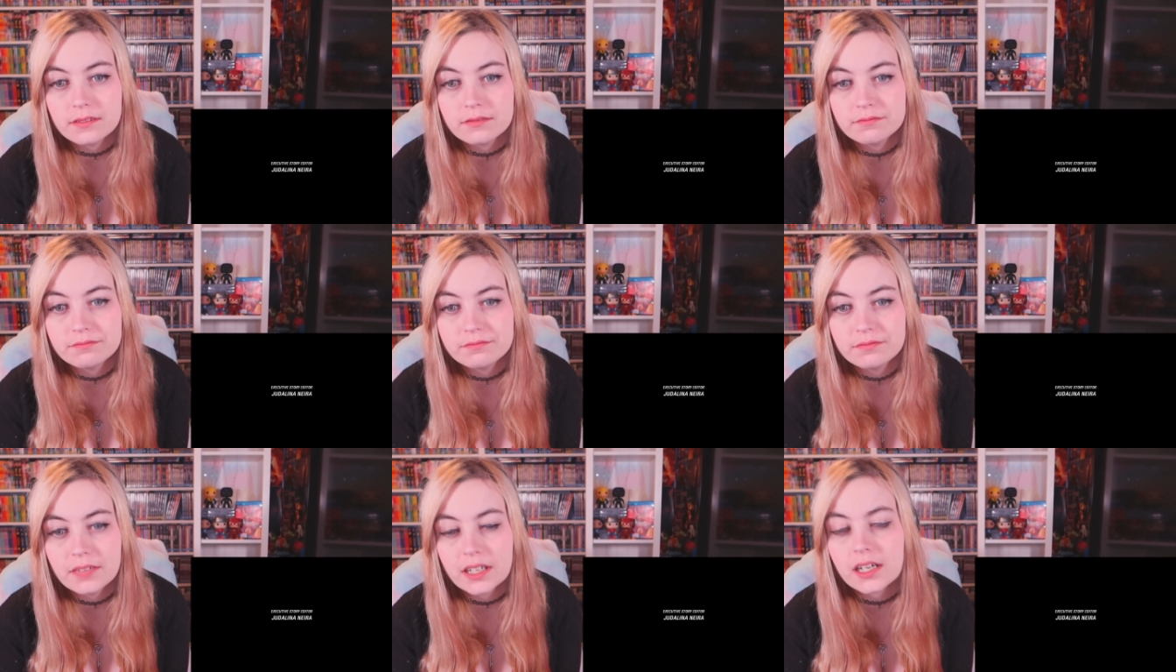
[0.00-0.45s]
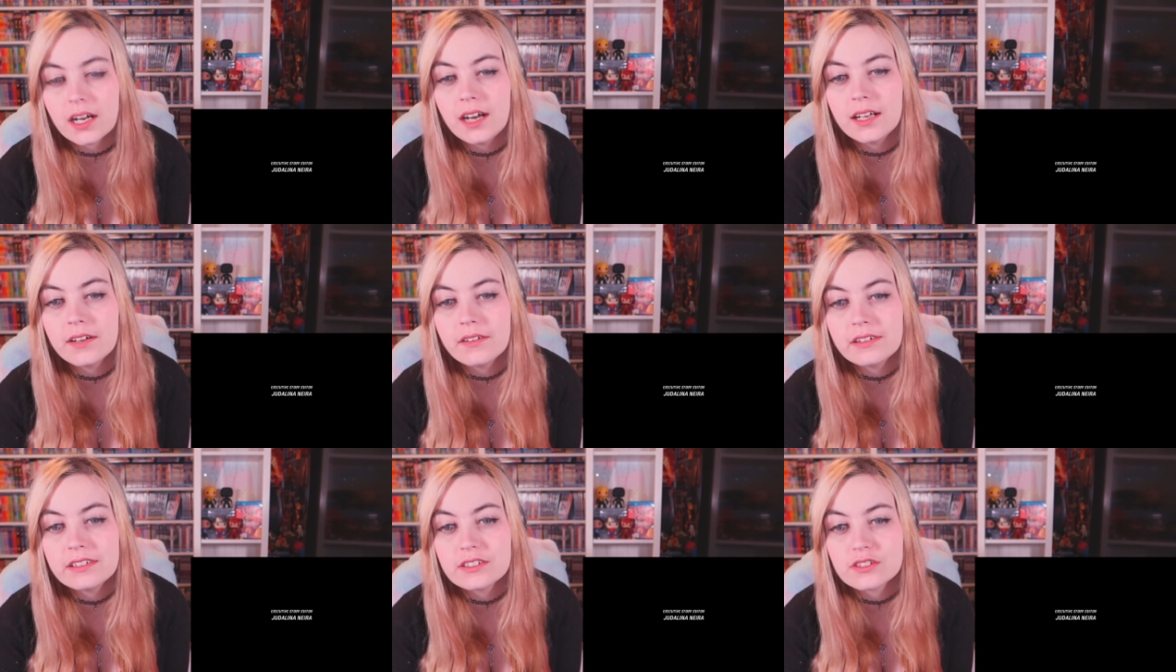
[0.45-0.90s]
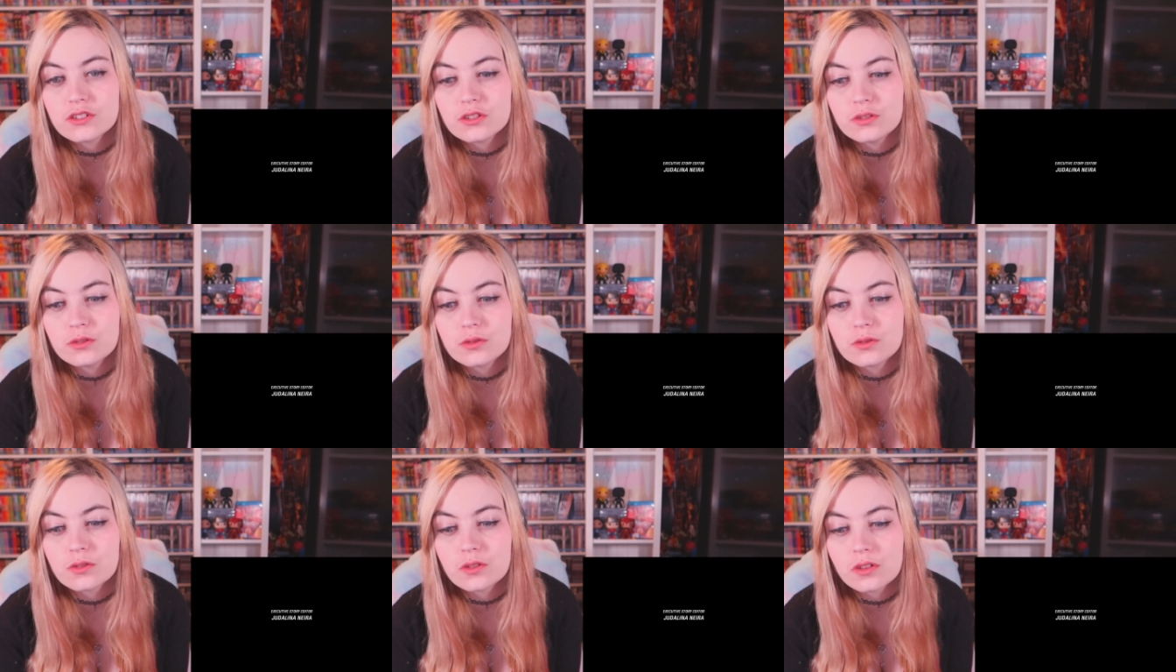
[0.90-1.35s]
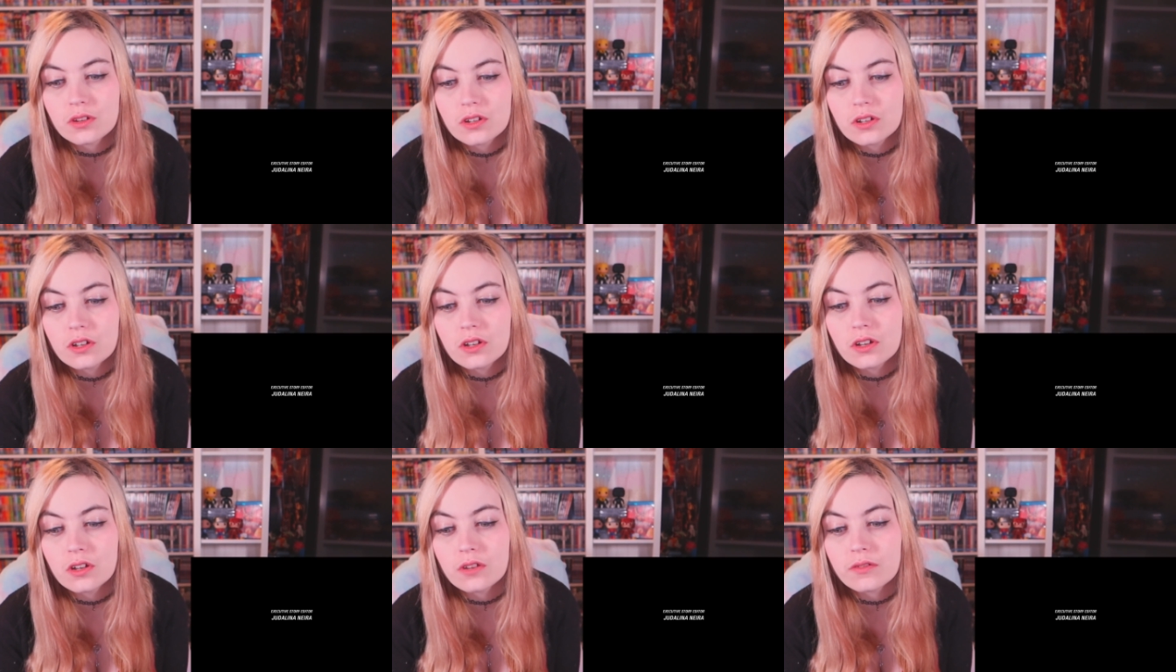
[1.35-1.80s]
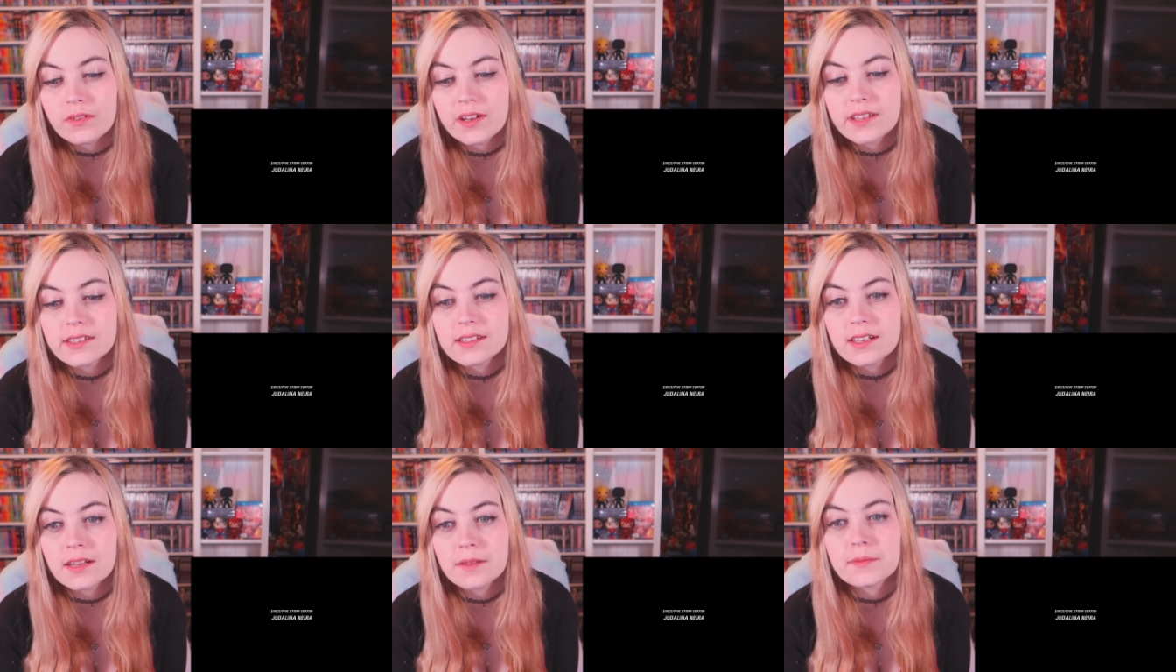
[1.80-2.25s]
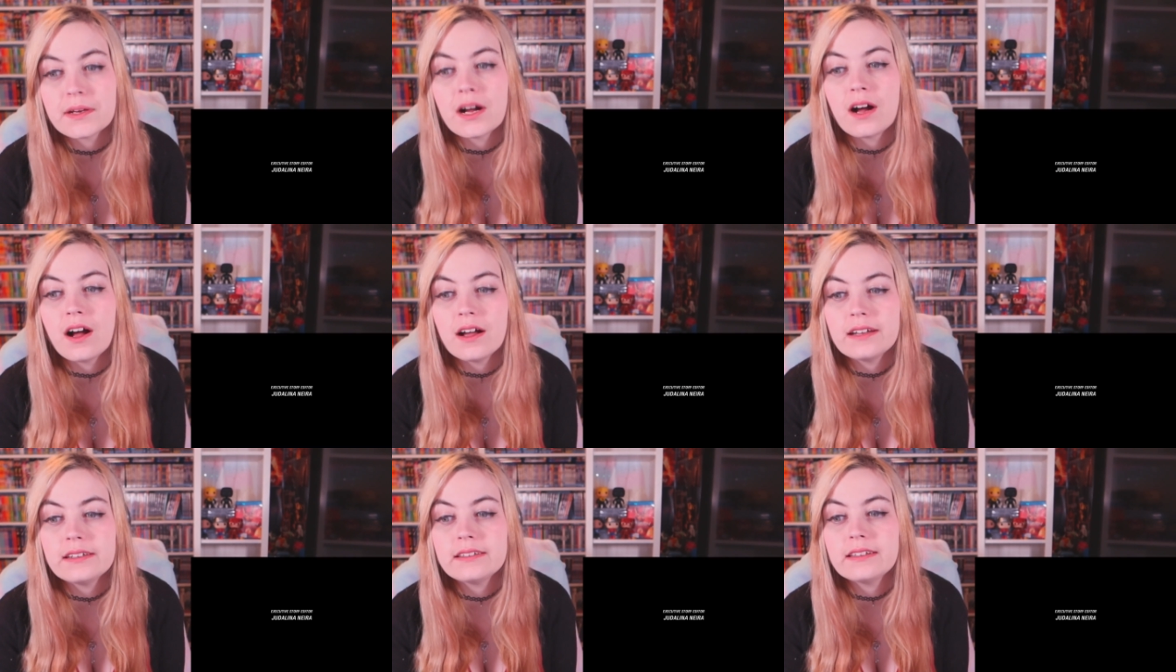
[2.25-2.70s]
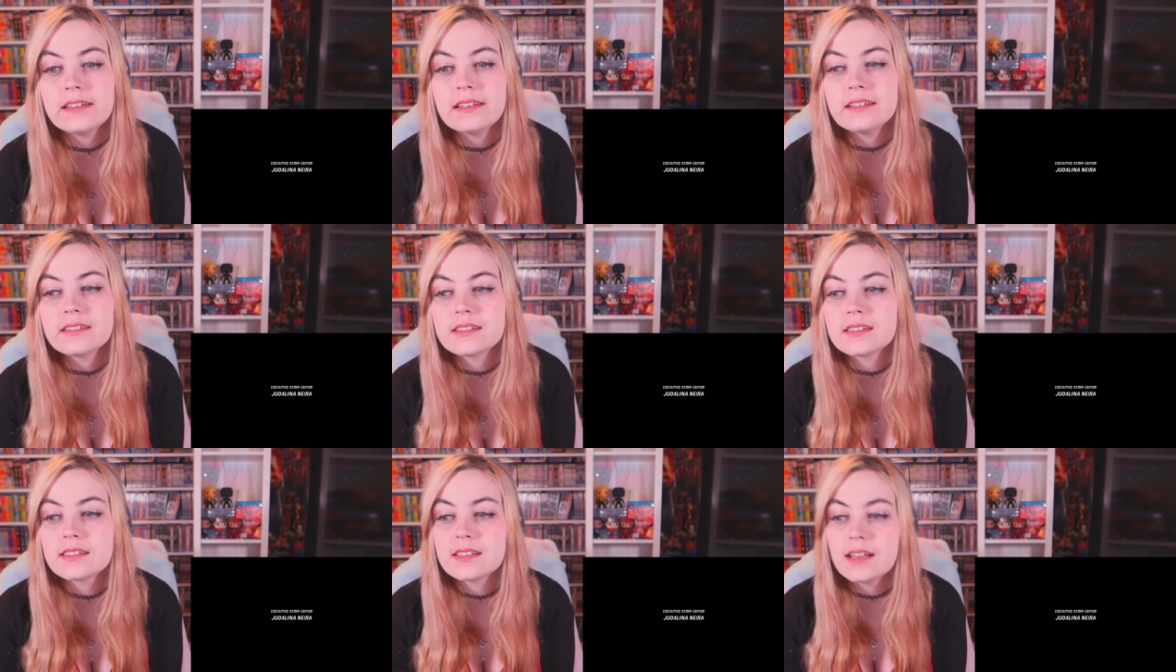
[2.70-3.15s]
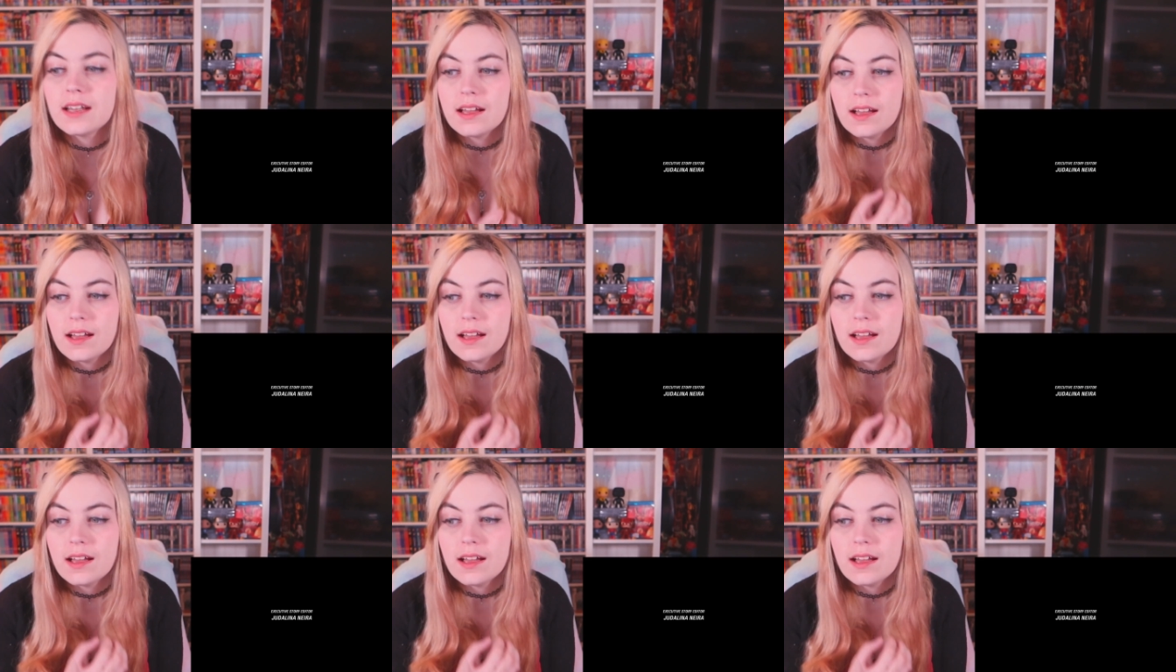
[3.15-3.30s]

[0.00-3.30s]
I kind of understood the reasoning behind this.